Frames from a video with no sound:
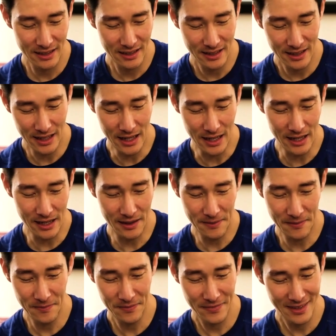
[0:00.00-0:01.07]
The
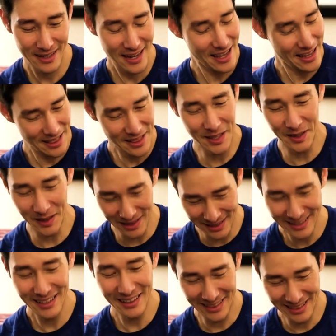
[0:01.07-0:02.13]
legendary
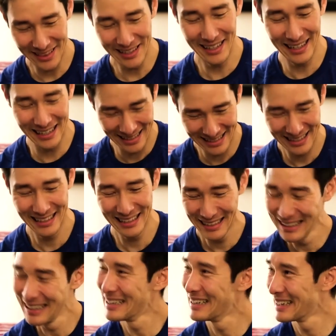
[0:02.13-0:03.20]
Cascadia
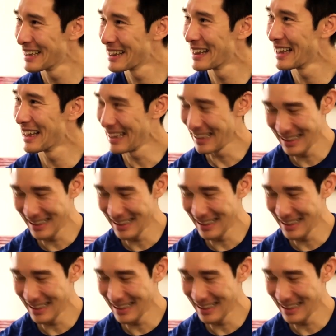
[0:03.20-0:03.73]
franchise. You mentioned Scott